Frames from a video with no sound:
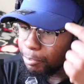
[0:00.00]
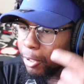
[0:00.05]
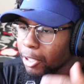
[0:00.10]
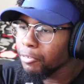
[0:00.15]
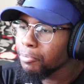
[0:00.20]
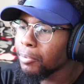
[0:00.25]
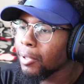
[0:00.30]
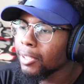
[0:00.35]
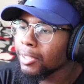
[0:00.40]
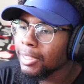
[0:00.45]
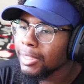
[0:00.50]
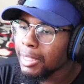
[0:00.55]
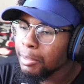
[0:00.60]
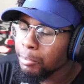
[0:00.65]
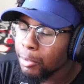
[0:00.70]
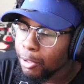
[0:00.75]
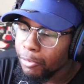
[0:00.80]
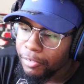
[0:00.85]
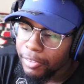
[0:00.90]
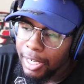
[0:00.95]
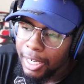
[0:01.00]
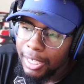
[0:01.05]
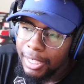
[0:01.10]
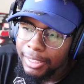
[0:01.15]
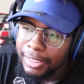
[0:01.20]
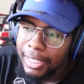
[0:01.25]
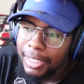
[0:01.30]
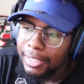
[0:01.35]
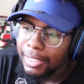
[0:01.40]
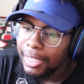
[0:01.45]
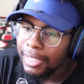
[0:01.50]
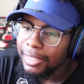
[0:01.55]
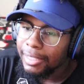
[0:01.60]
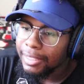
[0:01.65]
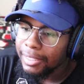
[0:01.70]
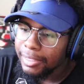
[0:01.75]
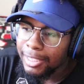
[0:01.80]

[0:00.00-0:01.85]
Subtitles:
birthmark that they both got, is that like